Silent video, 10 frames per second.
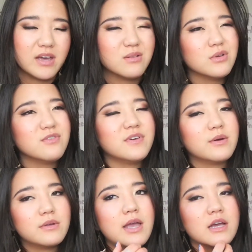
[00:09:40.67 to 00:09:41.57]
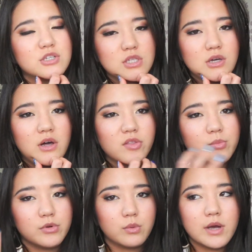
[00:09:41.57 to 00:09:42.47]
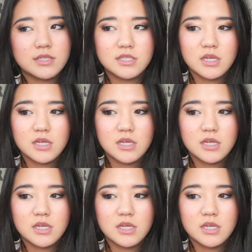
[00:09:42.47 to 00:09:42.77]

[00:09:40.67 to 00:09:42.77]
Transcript: I don't know if I would actually call them regrets.